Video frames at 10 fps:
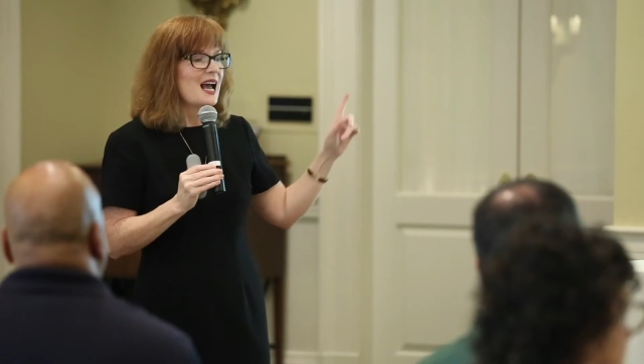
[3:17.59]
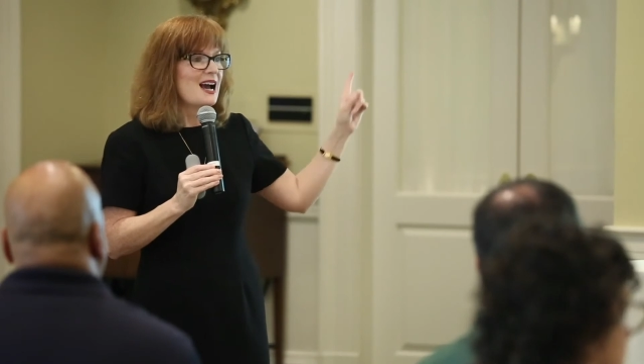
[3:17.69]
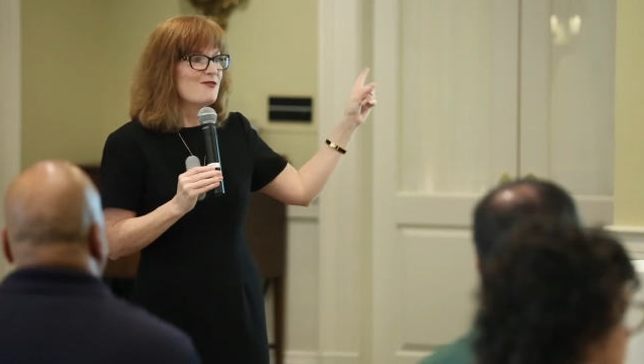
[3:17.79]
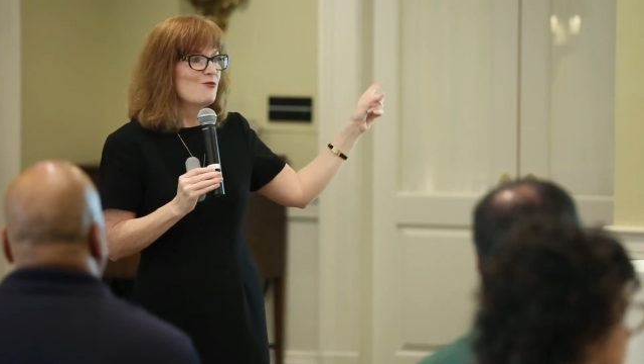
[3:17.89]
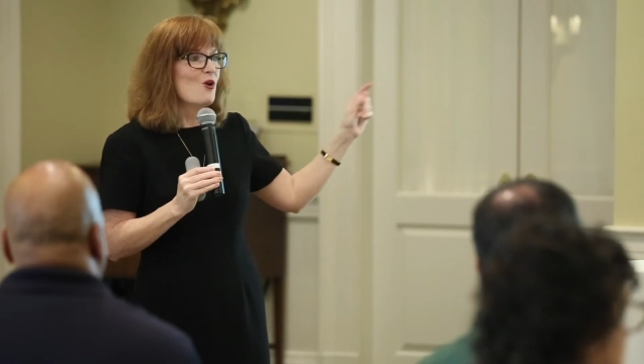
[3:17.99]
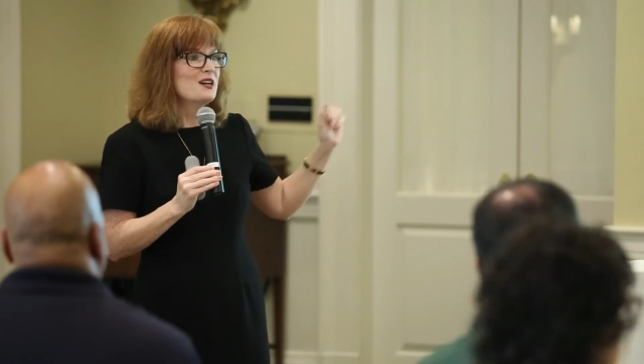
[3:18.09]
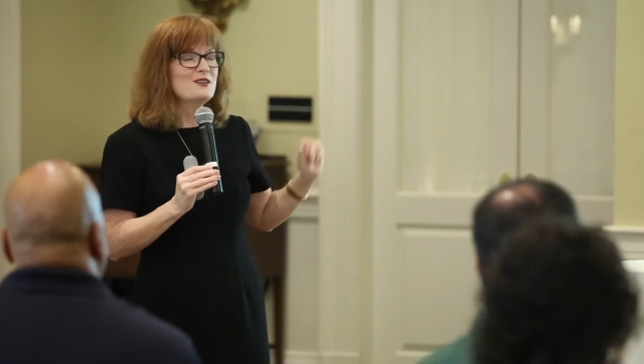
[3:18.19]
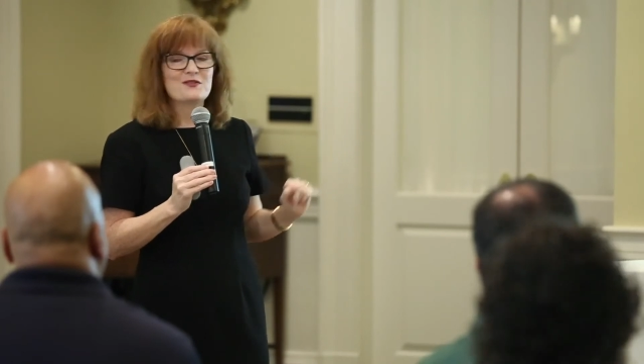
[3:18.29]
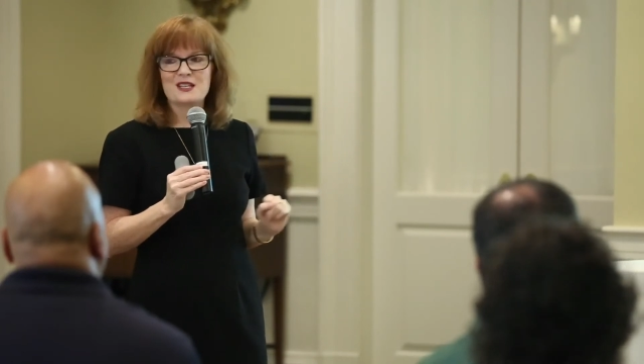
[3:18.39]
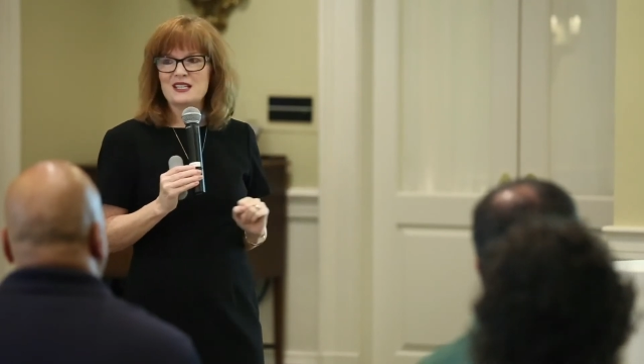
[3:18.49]
have one
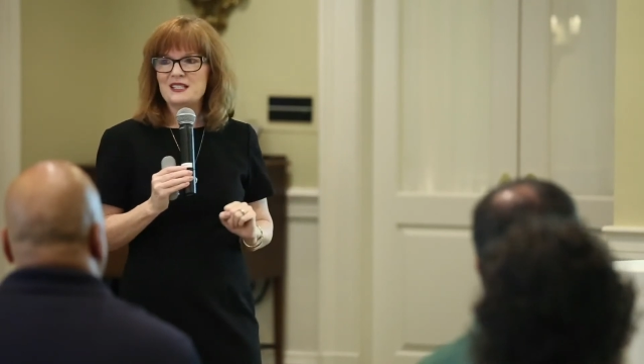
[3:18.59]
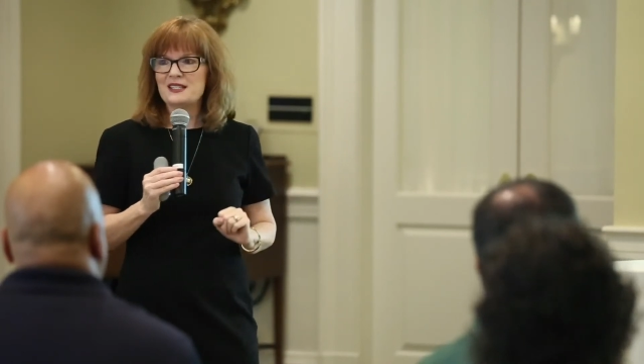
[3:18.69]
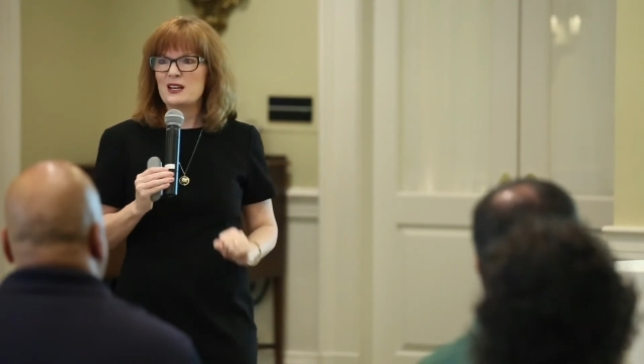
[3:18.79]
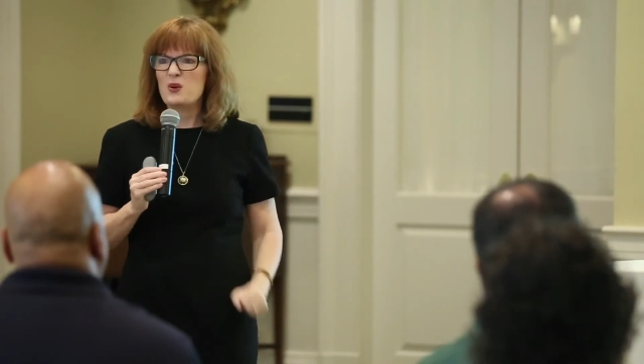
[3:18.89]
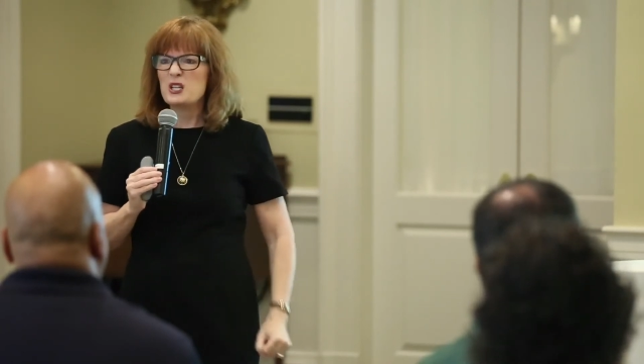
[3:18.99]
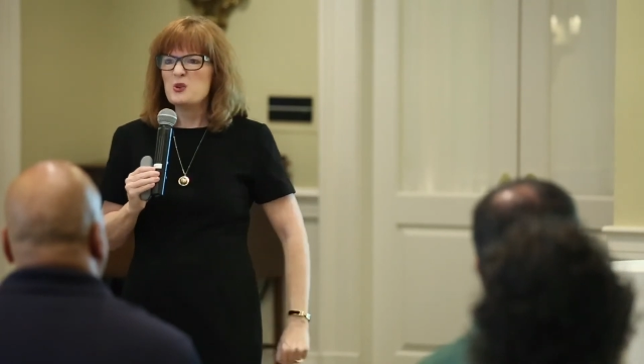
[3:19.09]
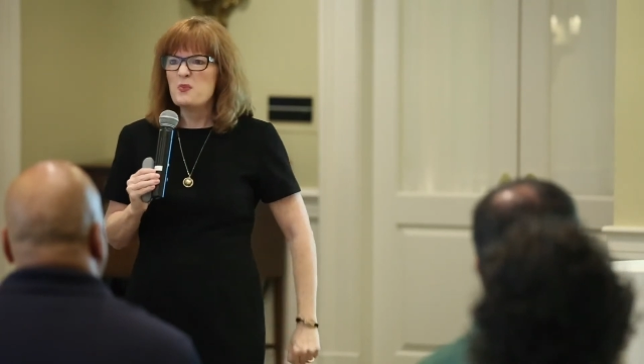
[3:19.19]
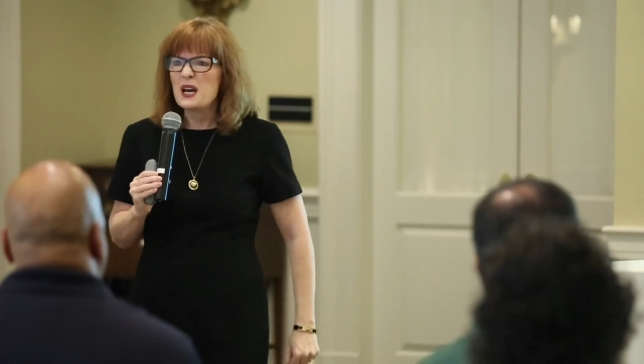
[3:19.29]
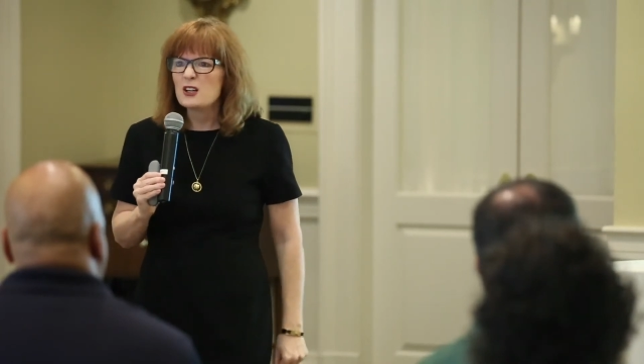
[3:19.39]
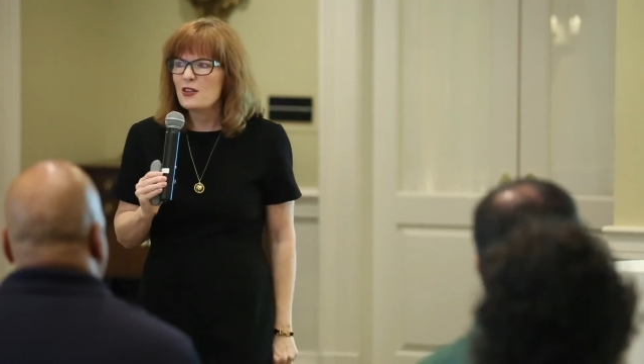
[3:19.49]
of these that we do
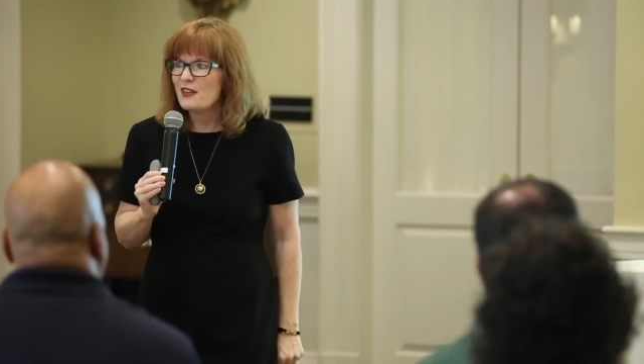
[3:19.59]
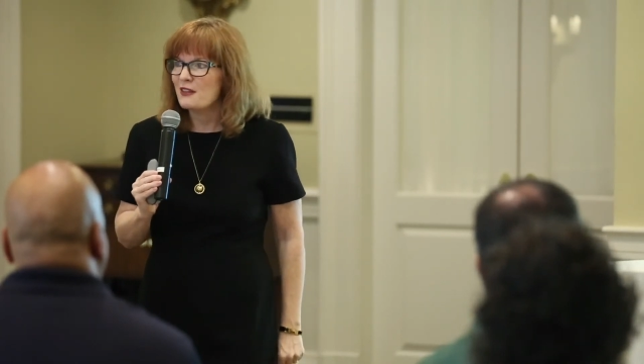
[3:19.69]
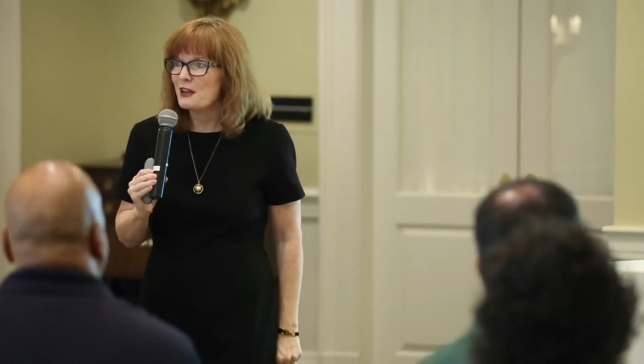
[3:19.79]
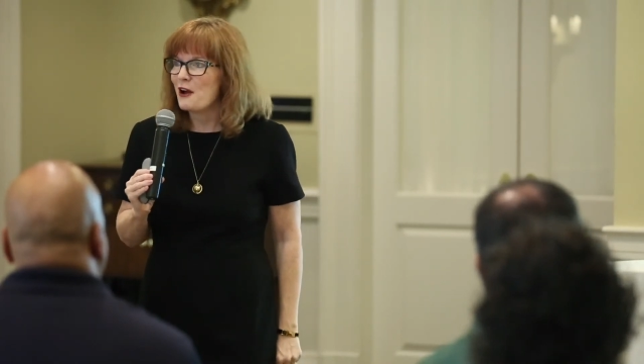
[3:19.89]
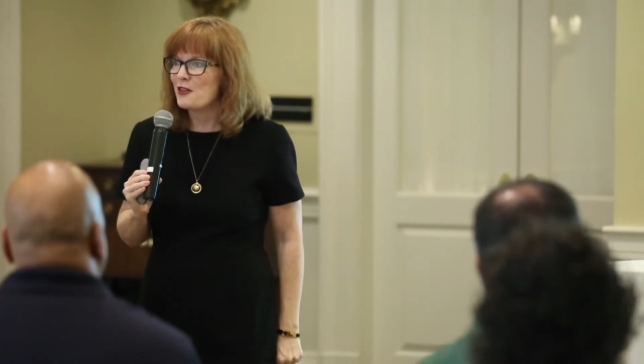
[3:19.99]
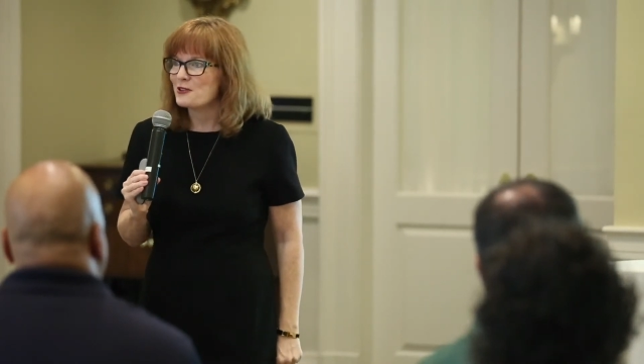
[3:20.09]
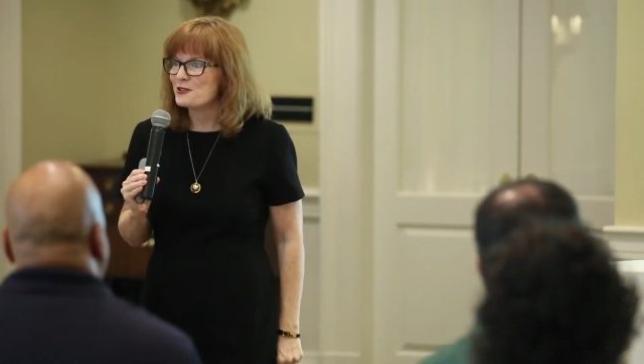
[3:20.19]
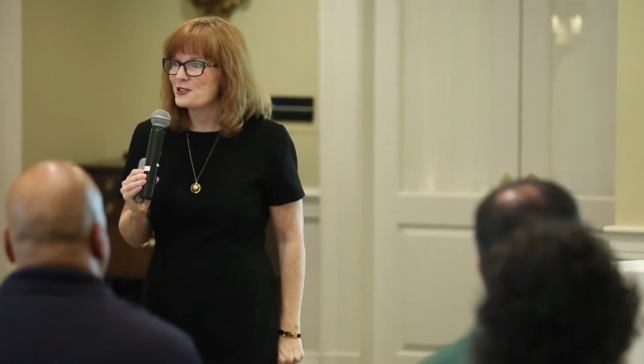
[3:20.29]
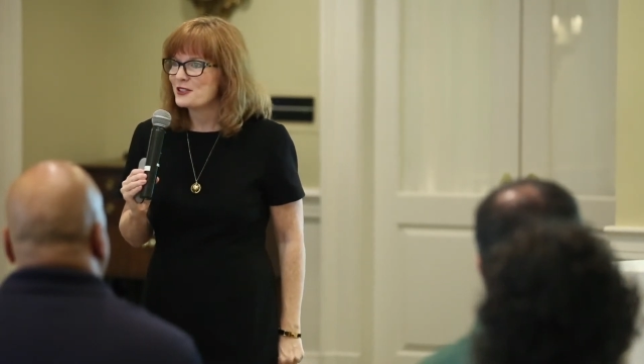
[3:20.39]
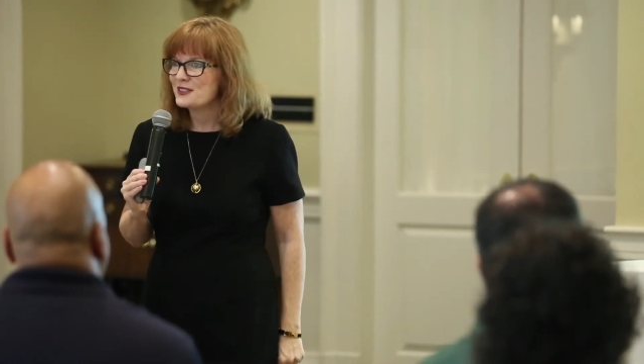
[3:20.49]
better than the
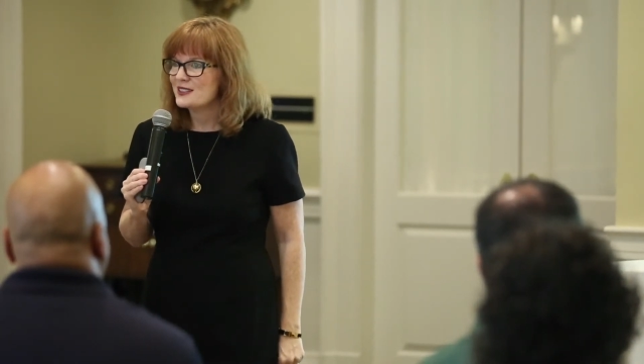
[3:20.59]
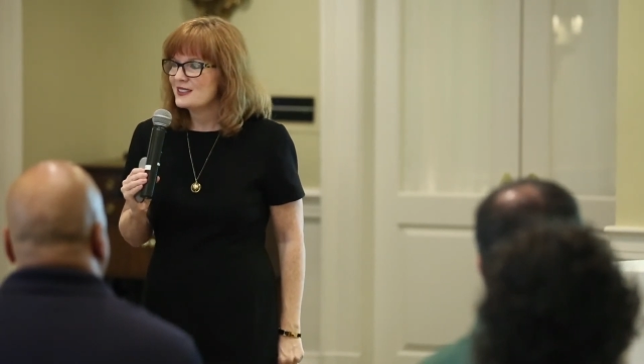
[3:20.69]
others.